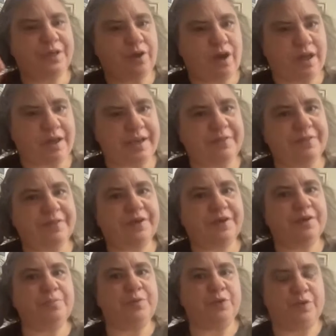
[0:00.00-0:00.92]
God and the
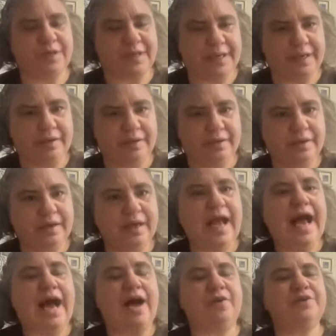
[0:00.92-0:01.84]
community.
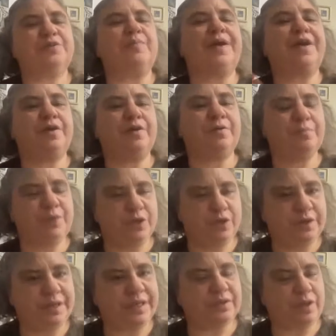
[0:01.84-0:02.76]
How does my
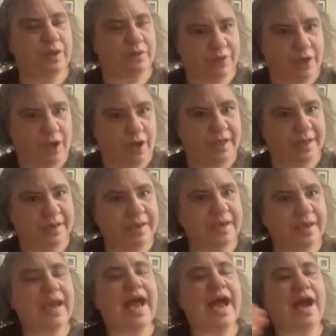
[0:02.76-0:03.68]
community love God?
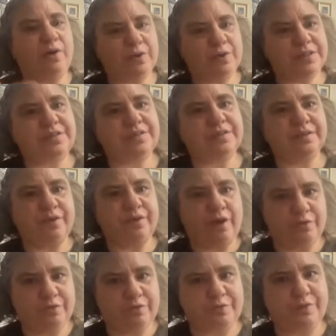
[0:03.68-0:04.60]
How is
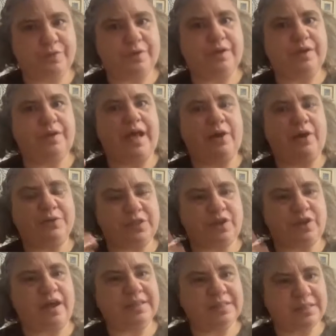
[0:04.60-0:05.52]

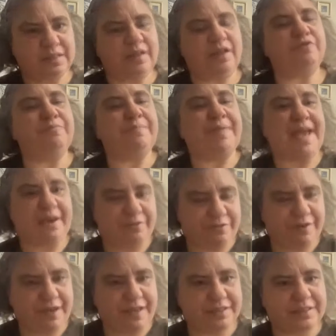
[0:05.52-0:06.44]
God's love
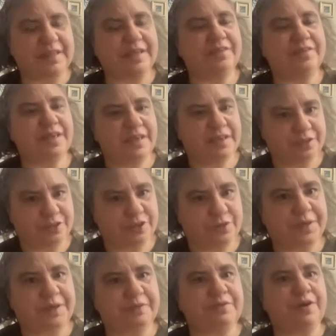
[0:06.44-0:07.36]
manifest in the
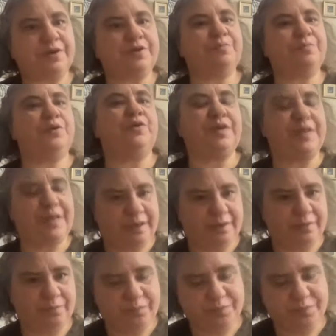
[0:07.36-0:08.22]
history of our community?